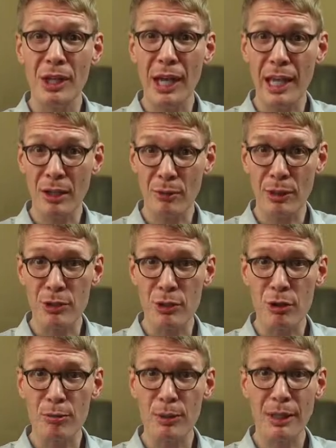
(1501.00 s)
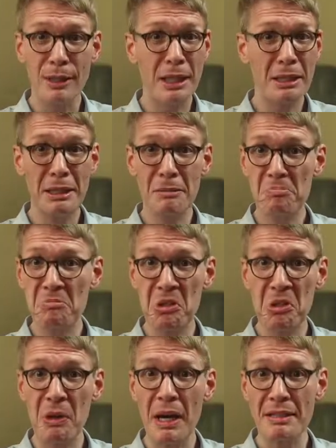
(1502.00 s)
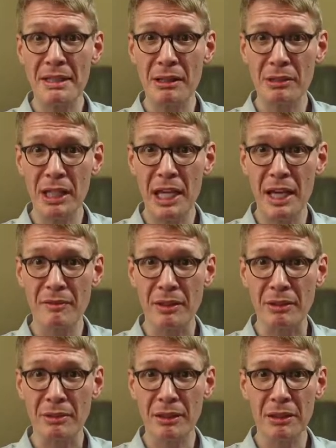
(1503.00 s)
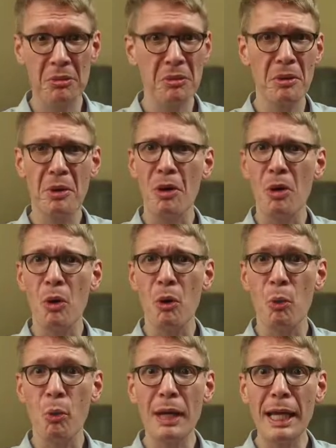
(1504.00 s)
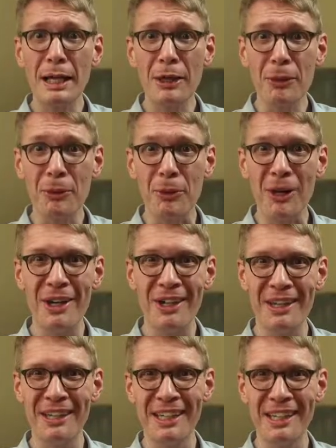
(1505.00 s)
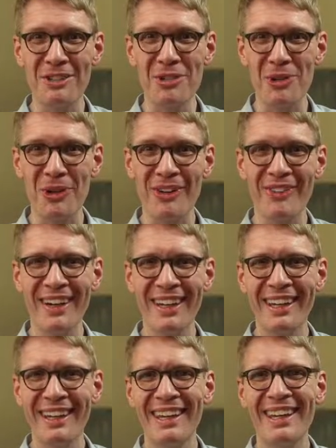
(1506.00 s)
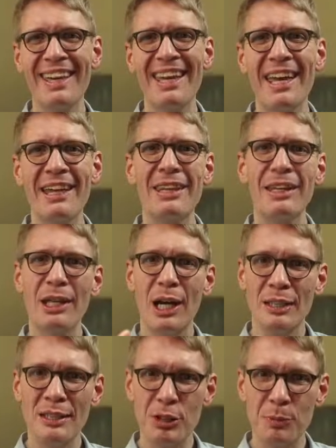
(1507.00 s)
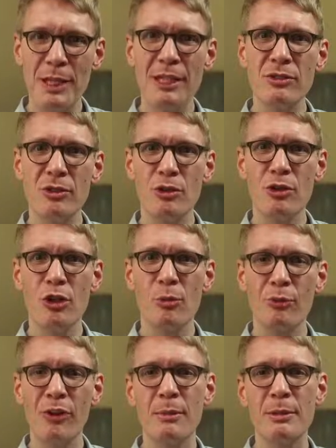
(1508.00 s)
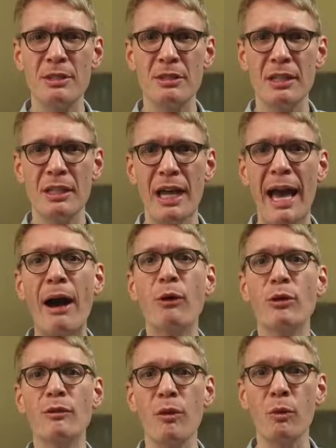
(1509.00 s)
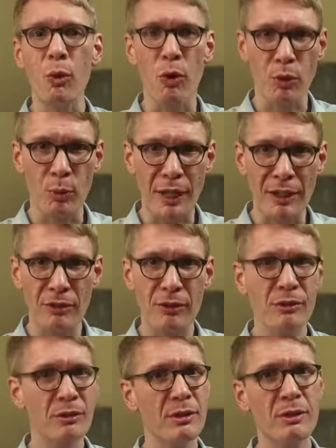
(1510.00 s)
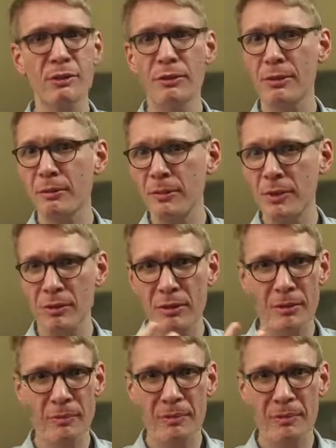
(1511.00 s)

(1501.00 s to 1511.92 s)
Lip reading: angry Job, and he cries out to heaven, what I do, in short, right? And then God speaks to Job famously out of the whirlwind. So there's a